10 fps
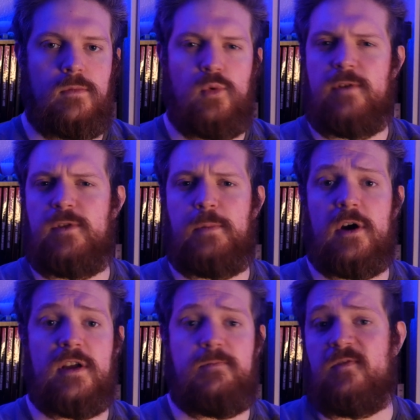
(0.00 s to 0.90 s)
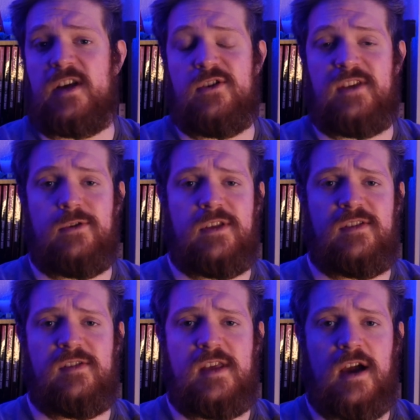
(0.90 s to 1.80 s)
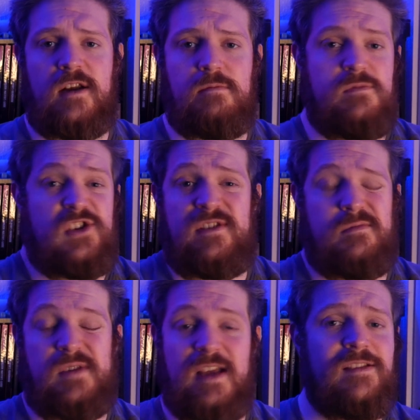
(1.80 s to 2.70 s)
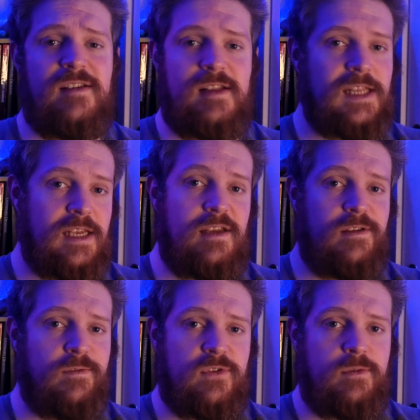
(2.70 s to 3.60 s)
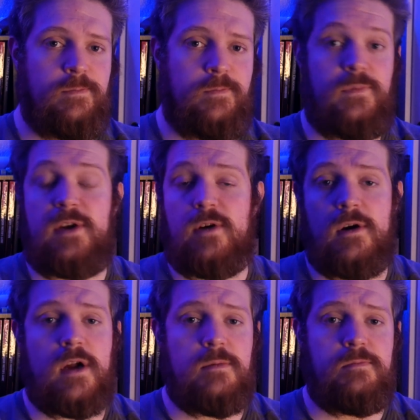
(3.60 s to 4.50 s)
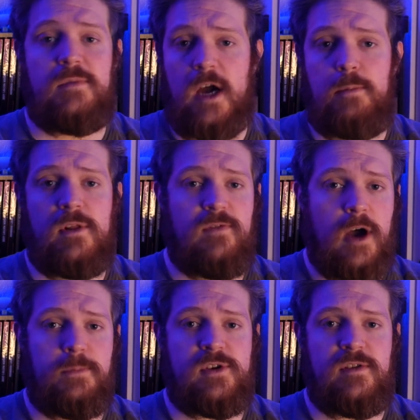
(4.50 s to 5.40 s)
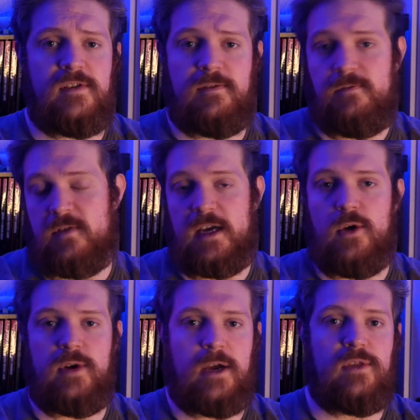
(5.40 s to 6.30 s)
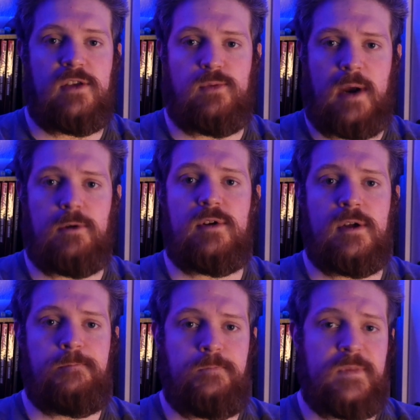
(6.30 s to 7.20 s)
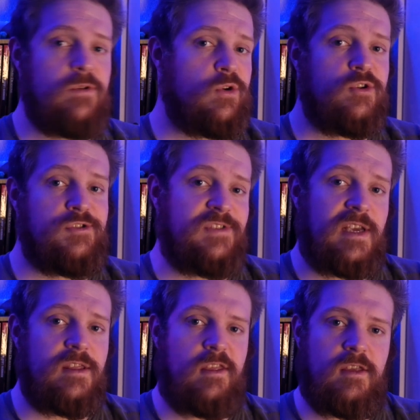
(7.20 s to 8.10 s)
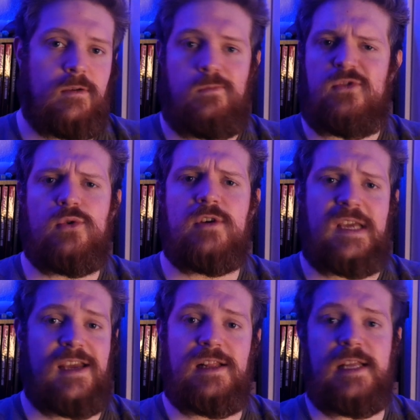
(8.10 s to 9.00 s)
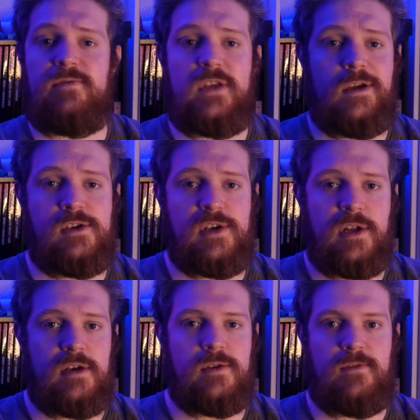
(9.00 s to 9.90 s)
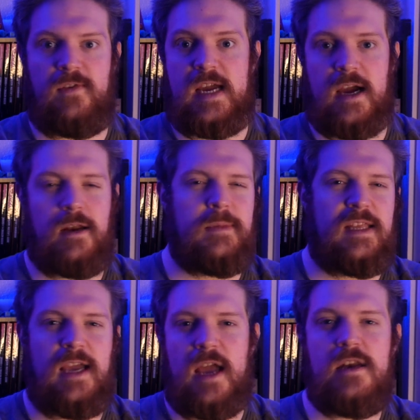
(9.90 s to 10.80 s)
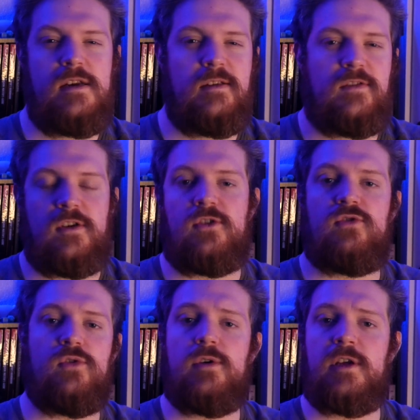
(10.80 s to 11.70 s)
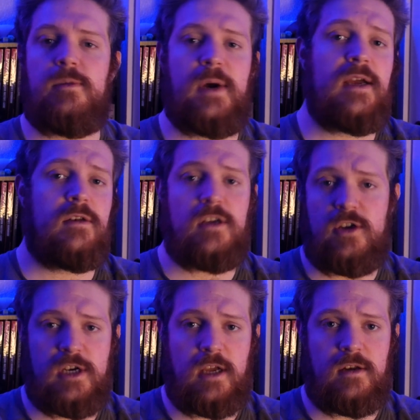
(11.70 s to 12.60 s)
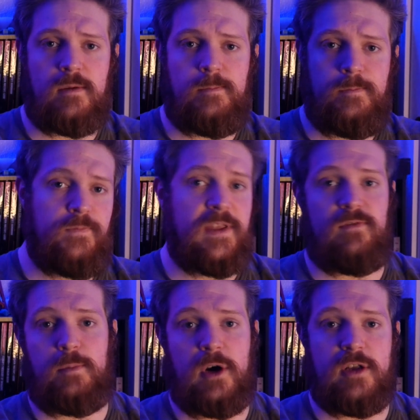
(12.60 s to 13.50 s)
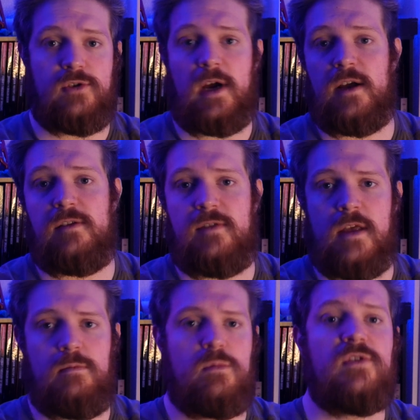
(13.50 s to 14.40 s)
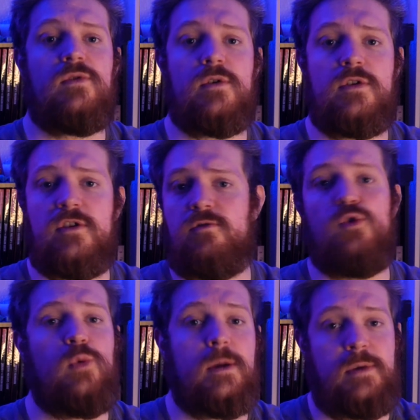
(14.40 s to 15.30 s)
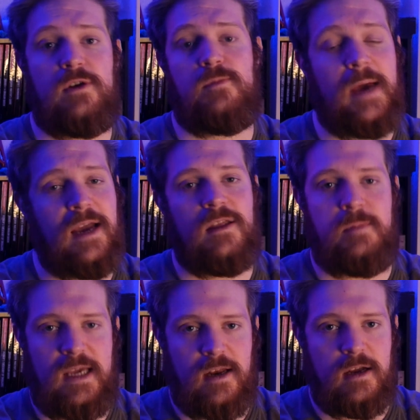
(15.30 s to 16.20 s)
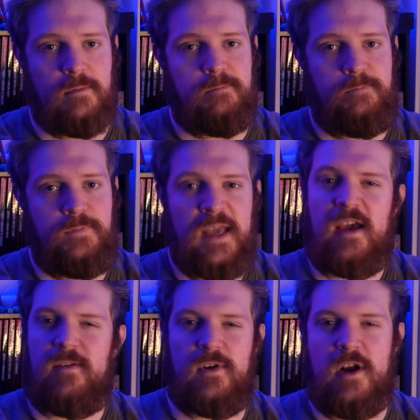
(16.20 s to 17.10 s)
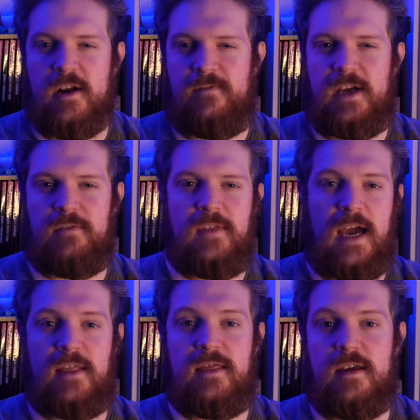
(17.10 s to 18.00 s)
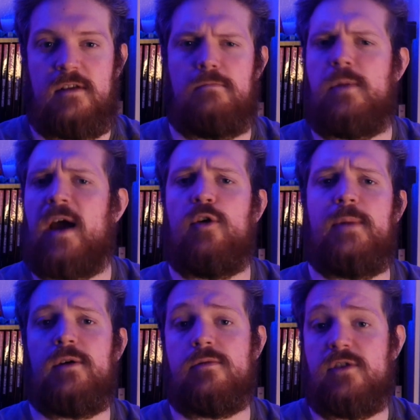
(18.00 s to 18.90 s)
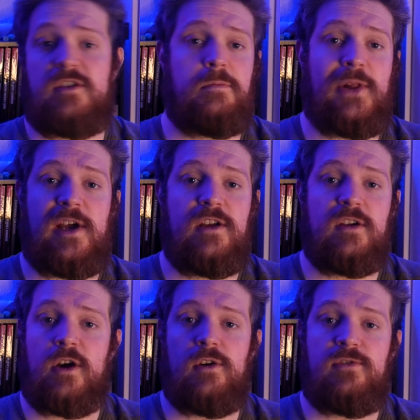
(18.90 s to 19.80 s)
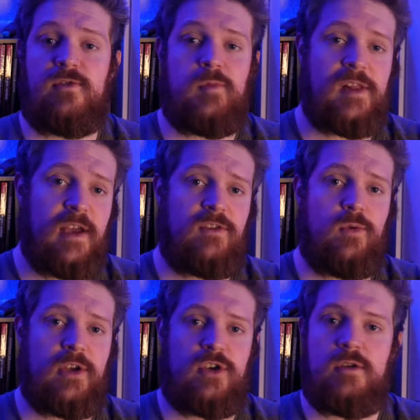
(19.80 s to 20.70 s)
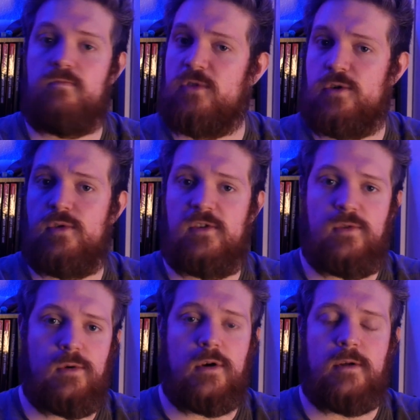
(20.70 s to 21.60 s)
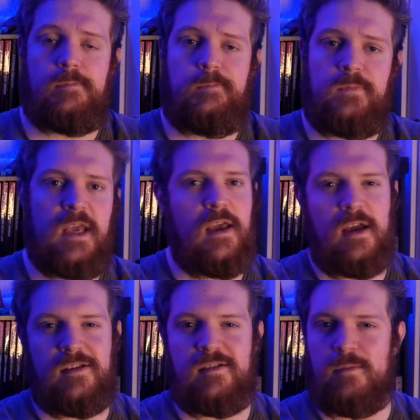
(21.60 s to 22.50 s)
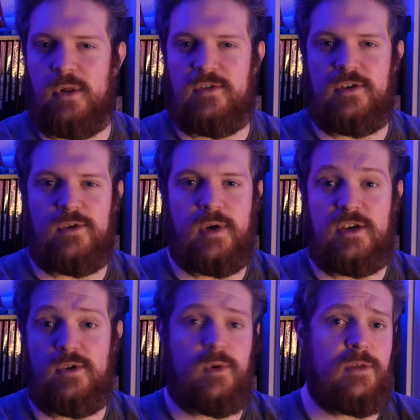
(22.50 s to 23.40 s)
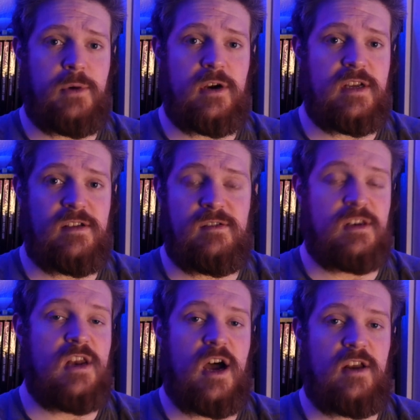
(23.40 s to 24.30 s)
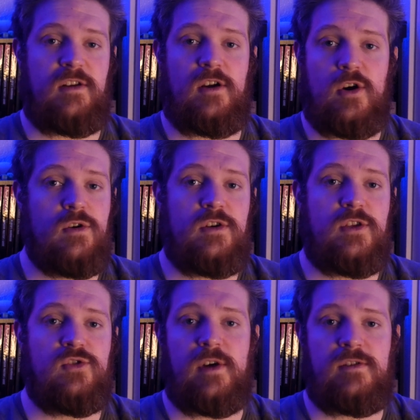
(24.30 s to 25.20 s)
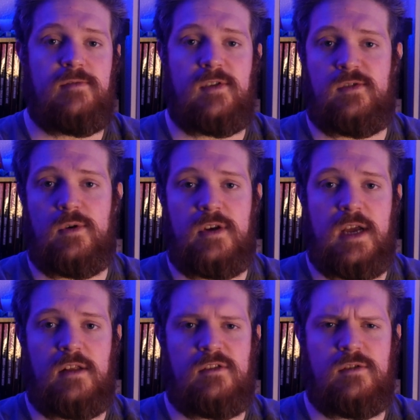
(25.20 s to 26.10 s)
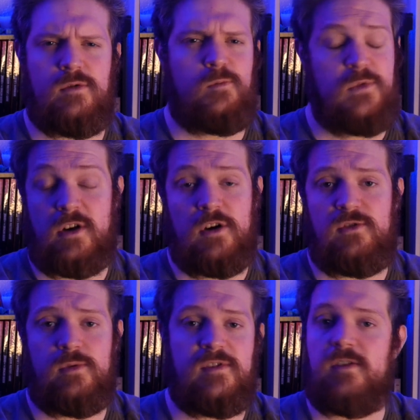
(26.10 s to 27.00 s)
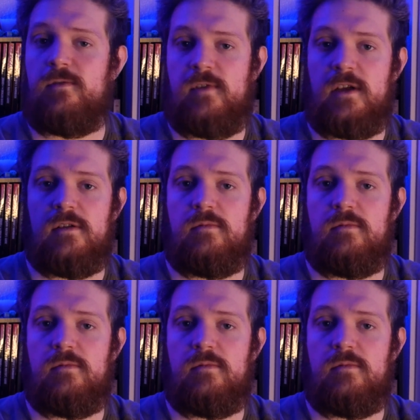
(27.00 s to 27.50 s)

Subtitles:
What if the party figures out this is the item, just takes it and leaves? And there are a couple of options if they go down this route. You could just say that the sword can't leave the dungeon until the fake item at the end is destroyed by touching it. If the party tries, then the sword just reappears back in the beginning. If you're not a fan of that, then how about just applying the curse from the last question to the sword? It's a similar situation where the party has not earned the trust of the sword yet, so the curse would still fit.